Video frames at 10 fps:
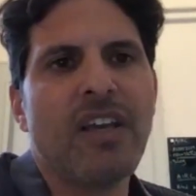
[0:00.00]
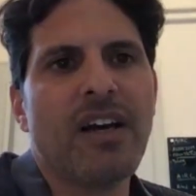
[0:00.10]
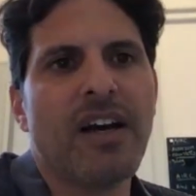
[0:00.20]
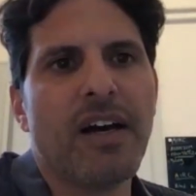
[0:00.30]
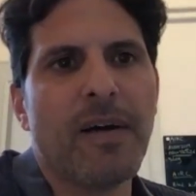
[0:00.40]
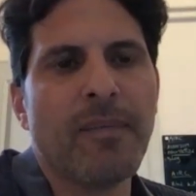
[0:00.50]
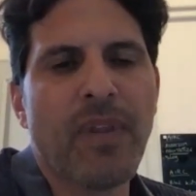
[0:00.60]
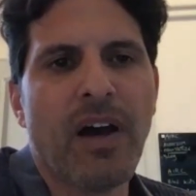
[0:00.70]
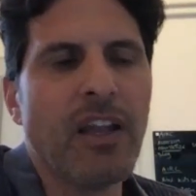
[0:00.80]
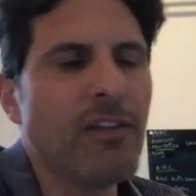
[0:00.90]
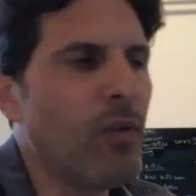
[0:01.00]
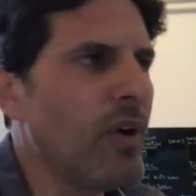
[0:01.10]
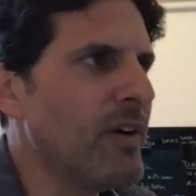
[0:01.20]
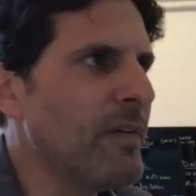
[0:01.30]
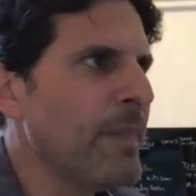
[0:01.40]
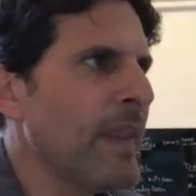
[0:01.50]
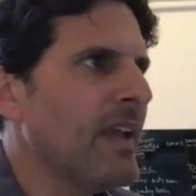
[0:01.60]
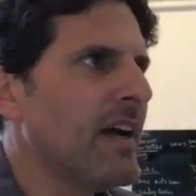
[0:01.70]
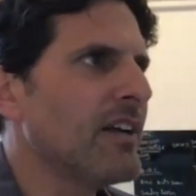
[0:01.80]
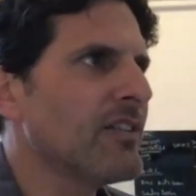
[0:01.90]
um, olive oil
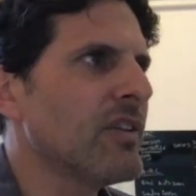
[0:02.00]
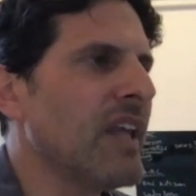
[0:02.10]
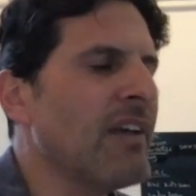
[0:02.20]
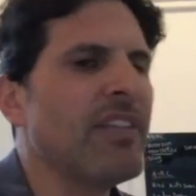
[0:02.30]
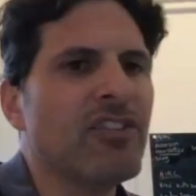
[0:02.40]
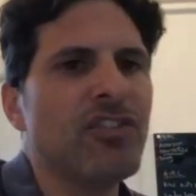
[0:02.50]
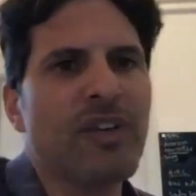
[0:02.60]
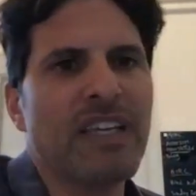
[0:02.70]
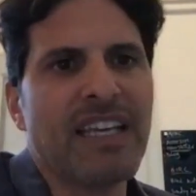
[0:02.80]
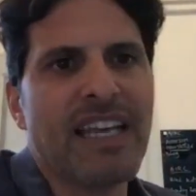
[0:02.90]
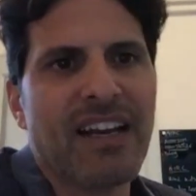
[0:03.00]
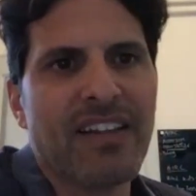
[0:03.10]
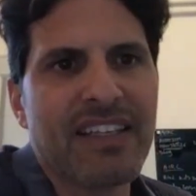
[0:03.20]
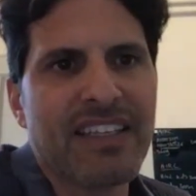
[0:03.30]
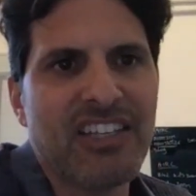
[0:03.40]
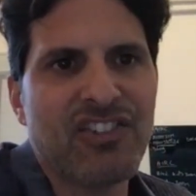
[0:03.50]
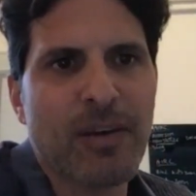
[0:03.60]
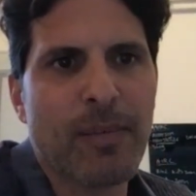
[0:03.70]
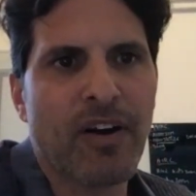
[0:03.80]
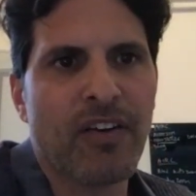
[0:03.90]
uh, so a lot of things that you can get out of the kids
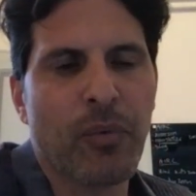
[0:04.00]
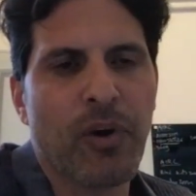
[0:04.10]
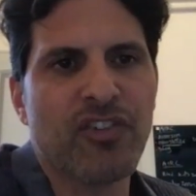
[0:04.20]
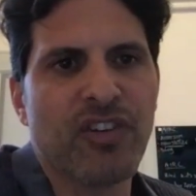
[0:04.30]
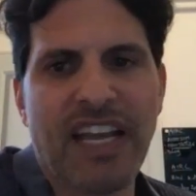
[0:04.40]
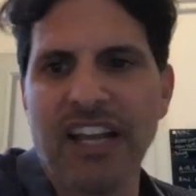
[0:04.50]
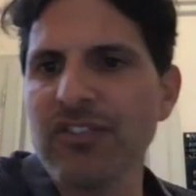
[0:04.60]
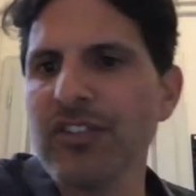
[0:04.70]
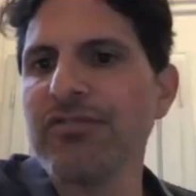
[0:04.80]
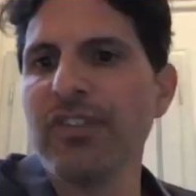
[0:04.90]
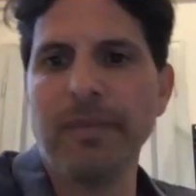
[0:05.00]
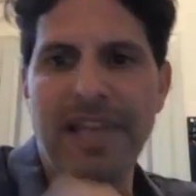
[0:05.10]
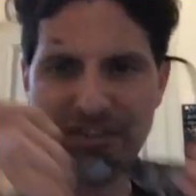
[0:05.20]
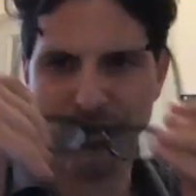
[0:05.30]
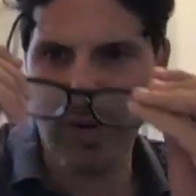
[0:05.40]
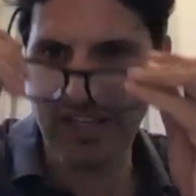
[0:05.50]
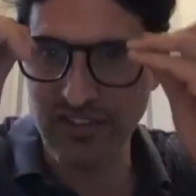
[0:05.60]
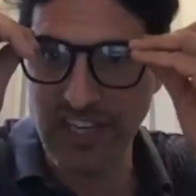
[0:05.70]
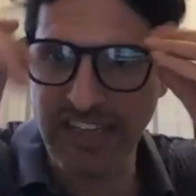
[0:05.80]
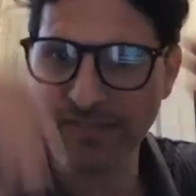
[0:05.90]
seminar and the question and answer from last
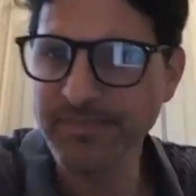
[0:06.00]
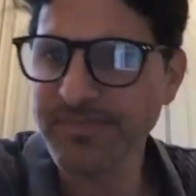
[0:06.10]
Wednesday.